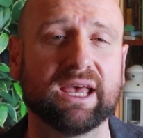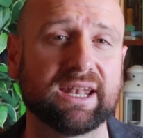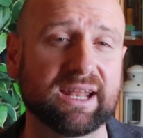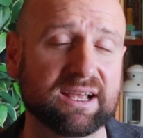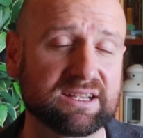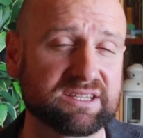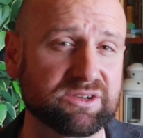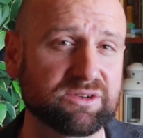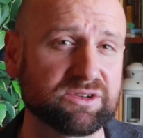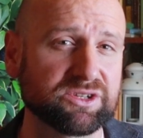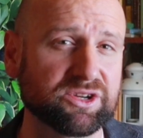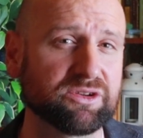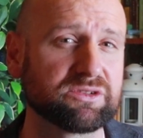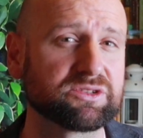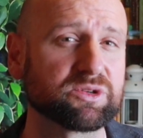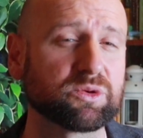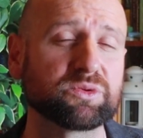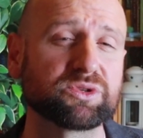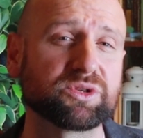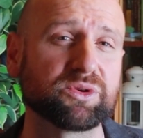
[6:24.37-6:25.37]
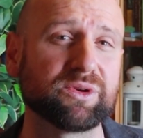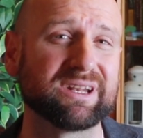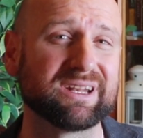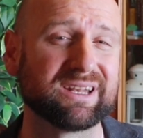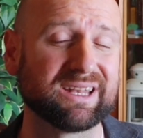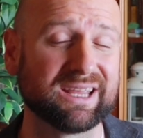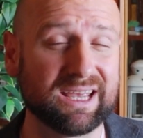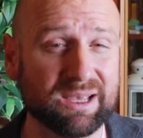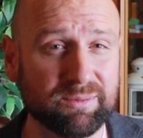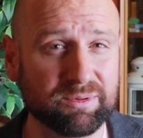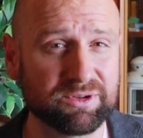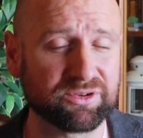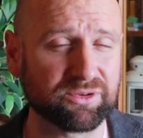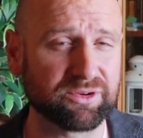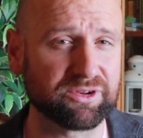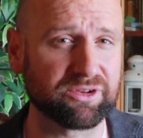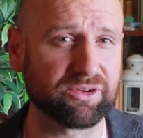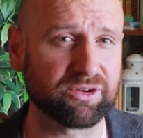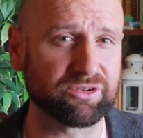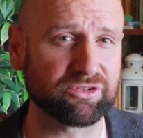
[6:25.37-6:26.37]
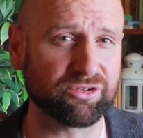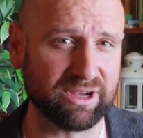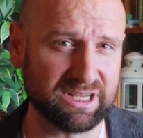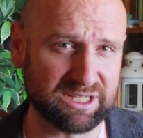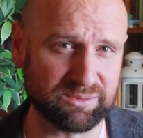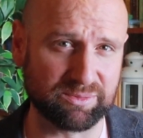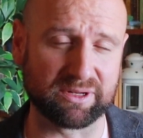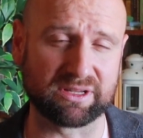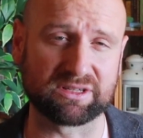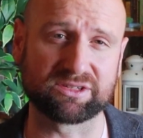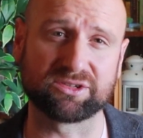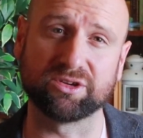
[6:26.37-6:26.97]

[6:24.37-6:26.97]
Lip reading: Now, serotonin is also an inhibitory neurotransmitter.